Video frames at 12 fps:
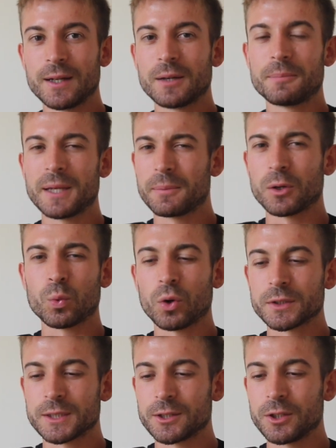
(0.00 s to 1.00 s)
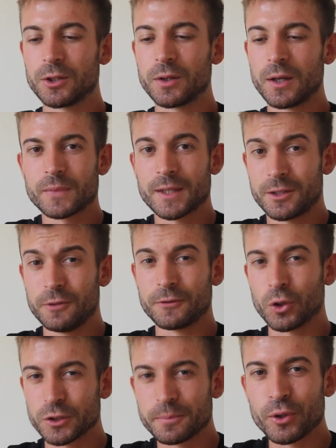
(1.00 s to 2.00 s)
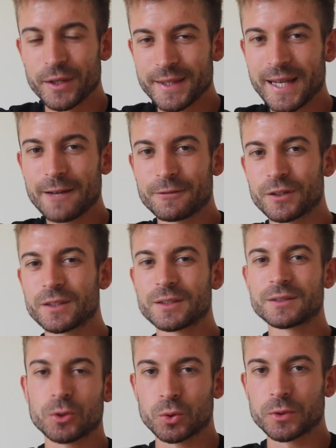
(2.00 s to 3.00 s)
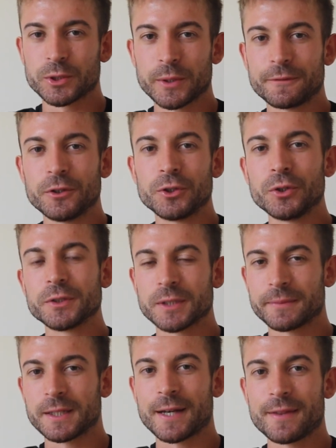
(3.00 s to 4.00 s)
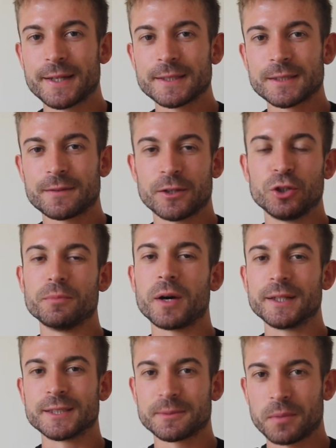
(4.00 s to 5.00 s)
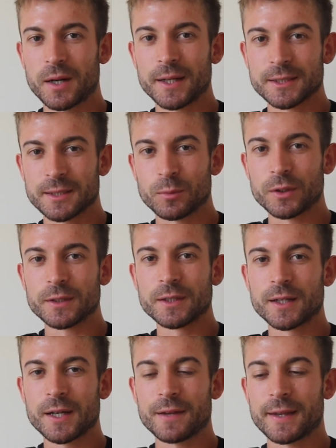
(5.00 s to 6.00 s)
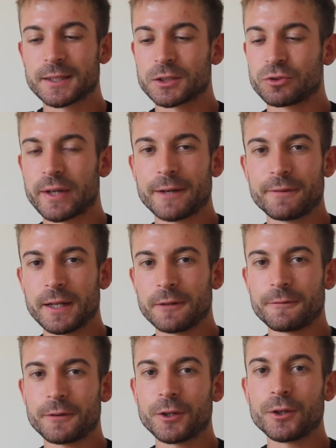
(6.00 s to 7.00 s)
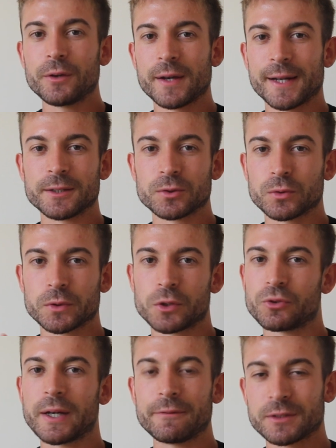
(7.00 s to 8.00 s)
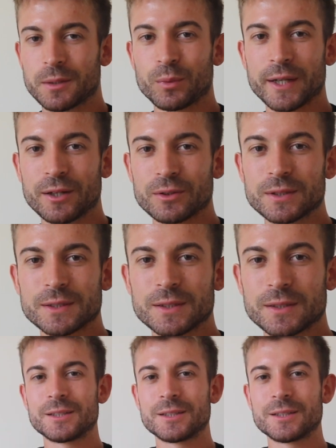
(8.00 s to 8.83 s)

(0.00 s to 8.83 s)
People are watching you and you've got to put in the effort. Also, if you do something like this, then you might inspire someone, and that's a great feeling for you, and it's also great for someone else.